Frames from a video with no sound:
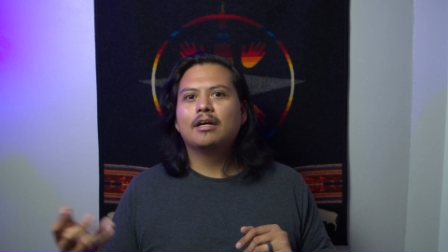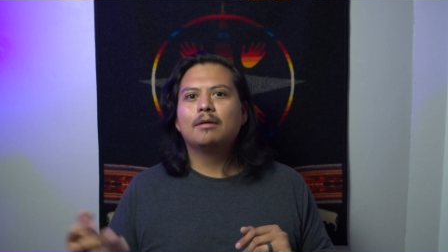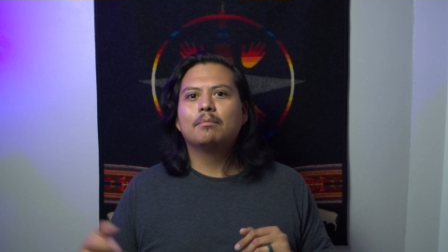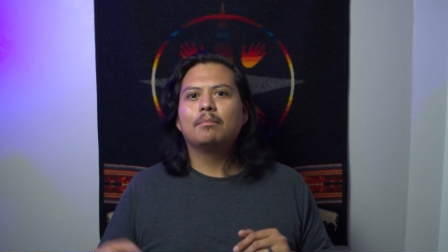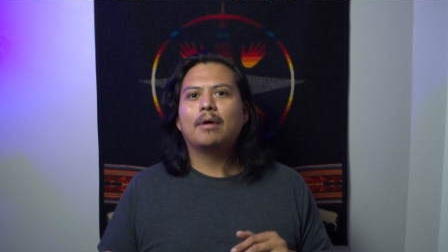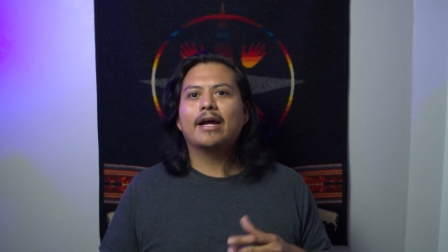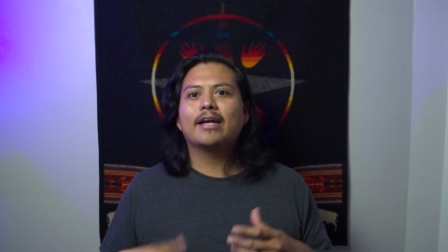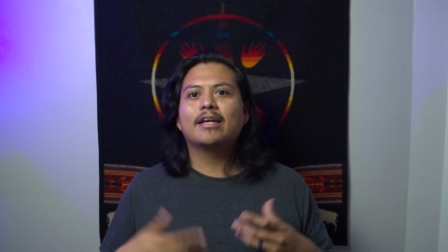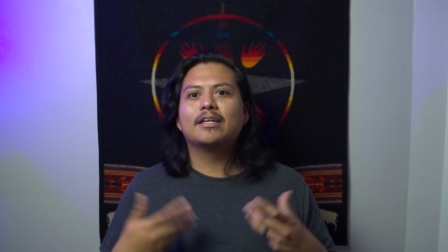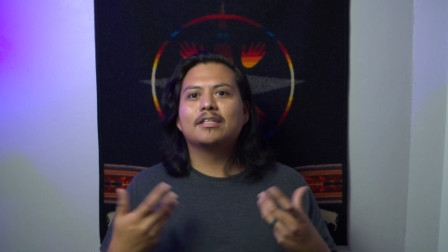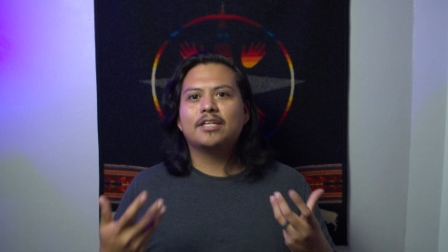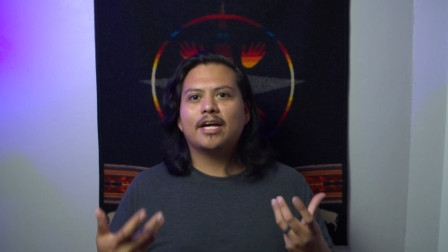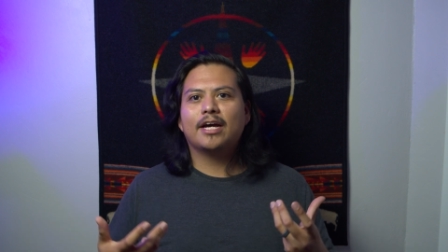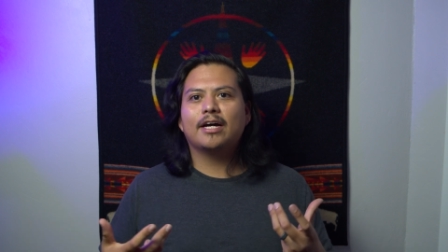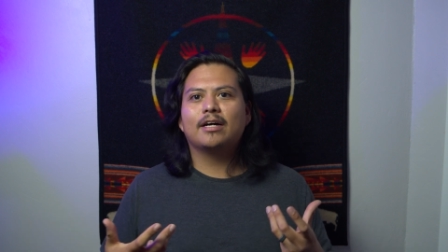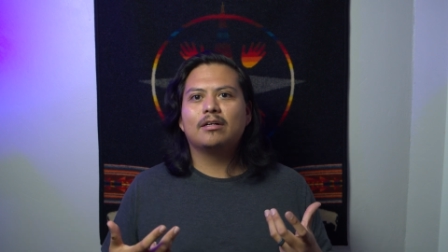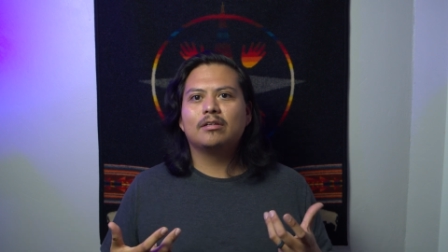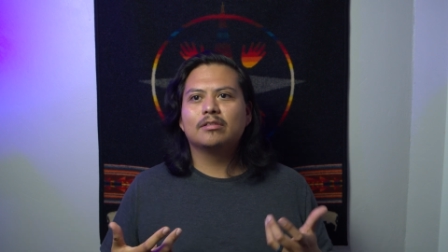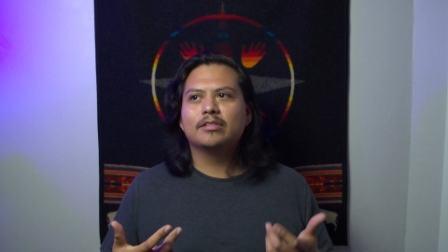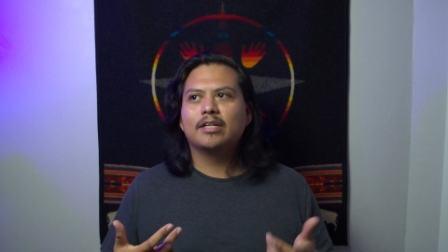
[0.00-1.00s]
But I could
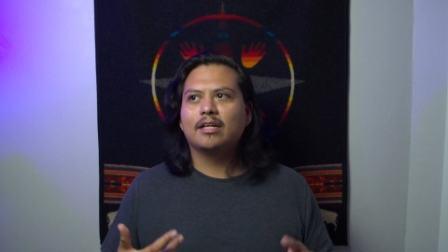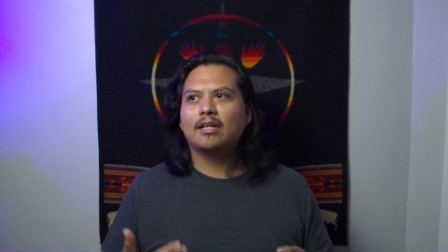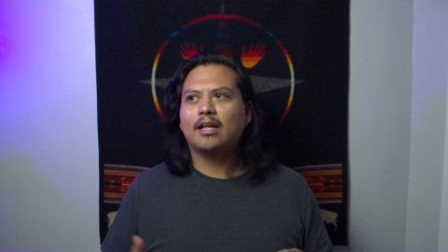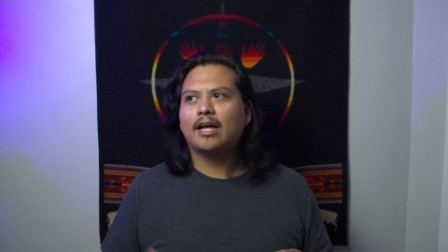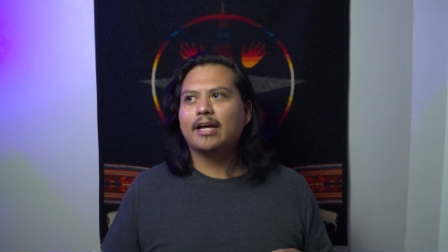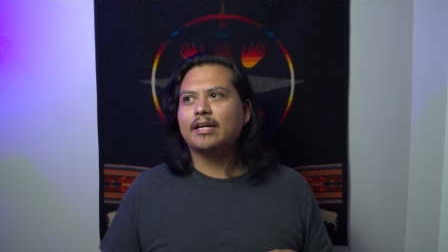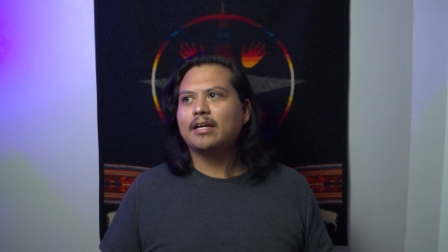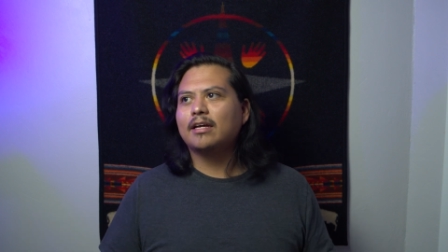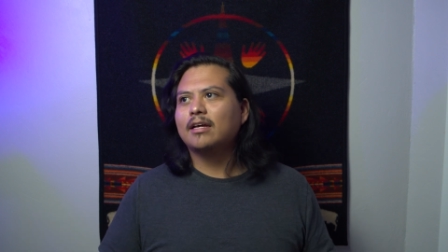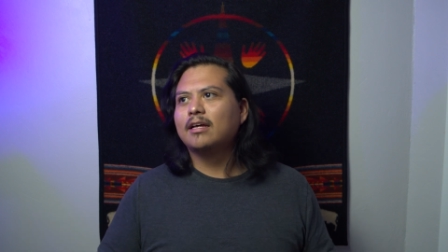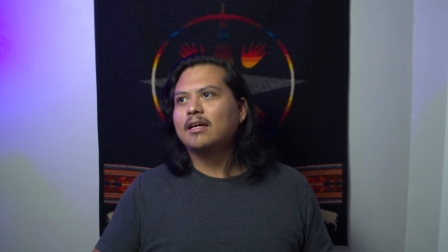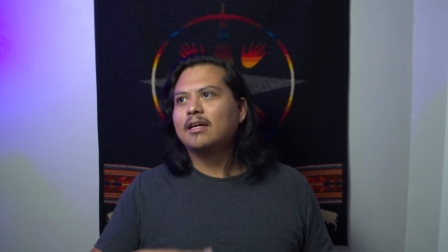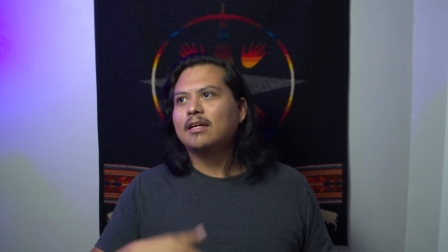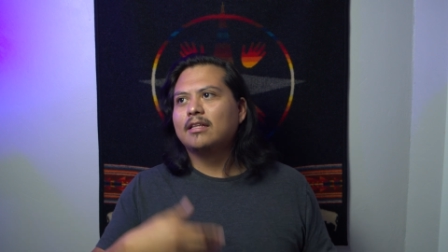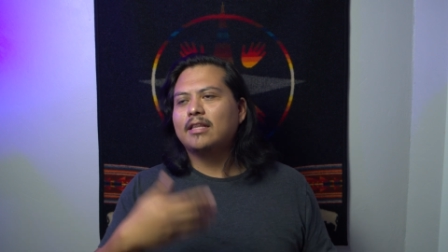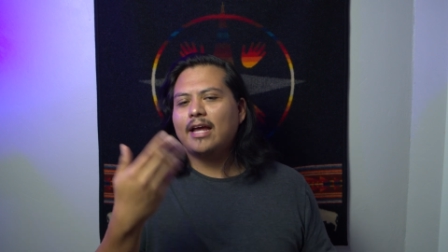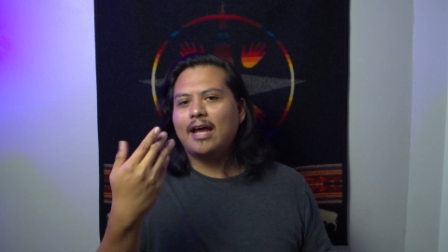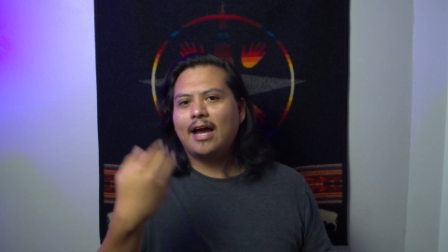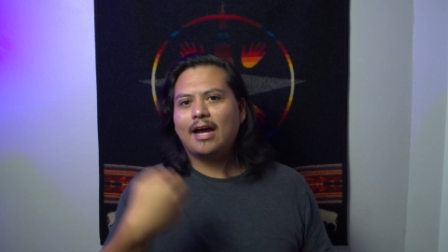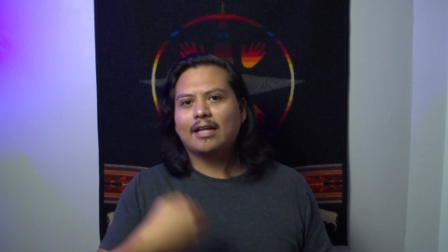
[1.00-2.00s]
tell that, like,
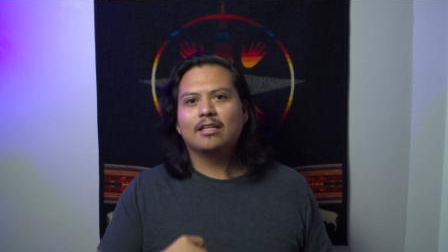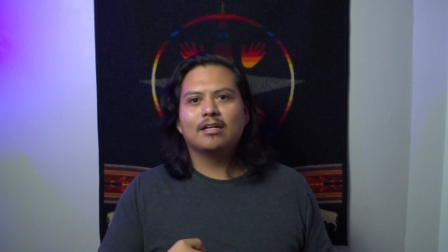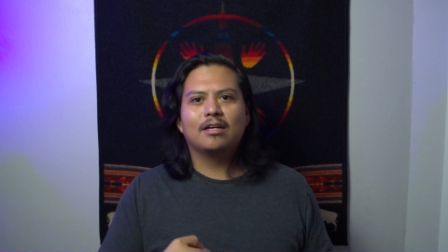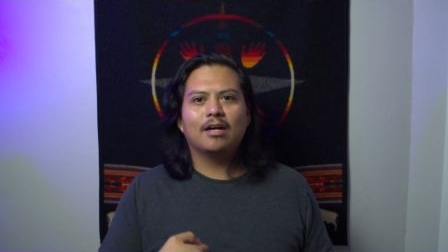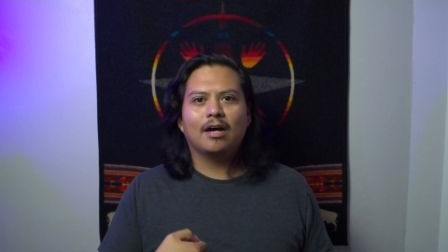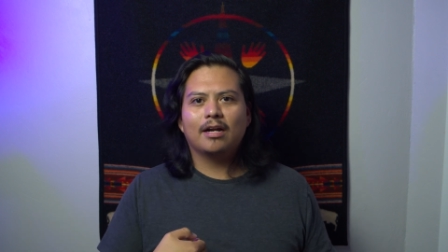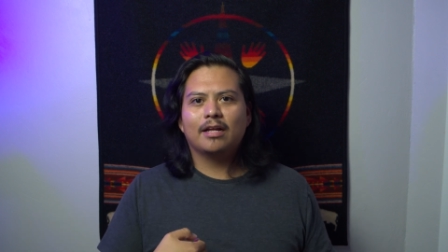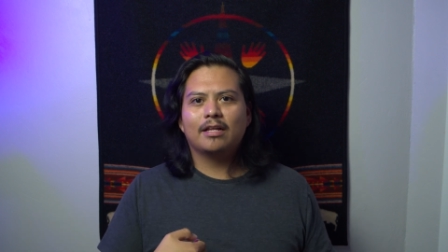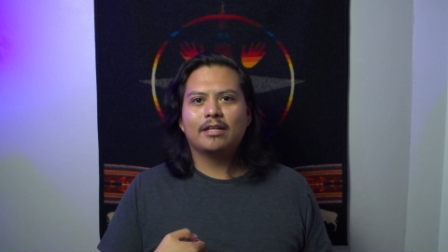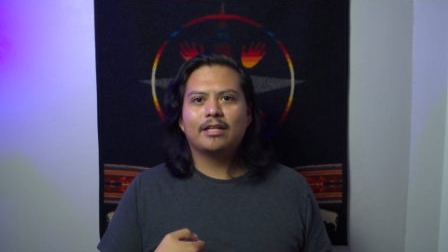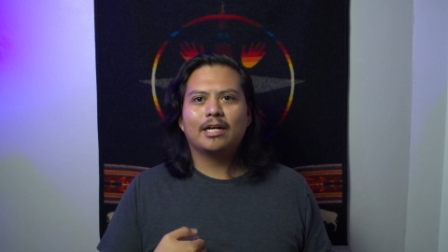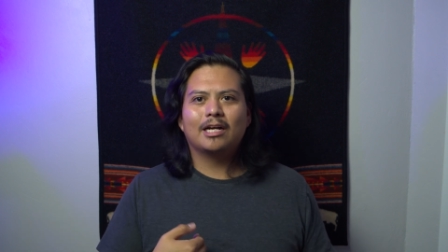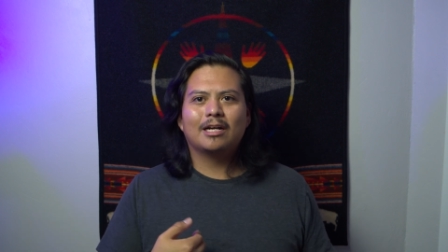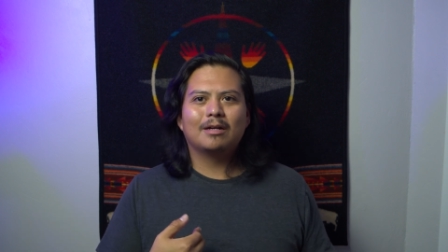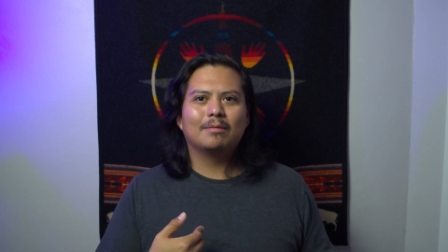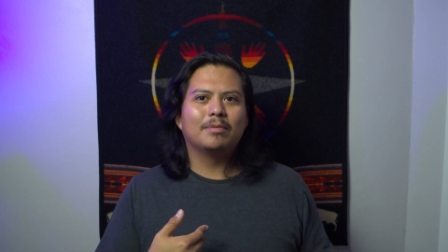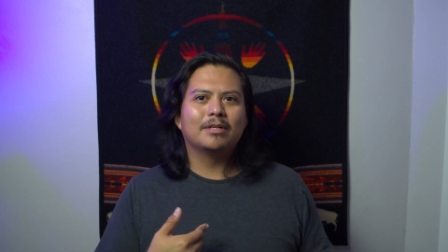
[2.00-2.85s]
they had to cut it there,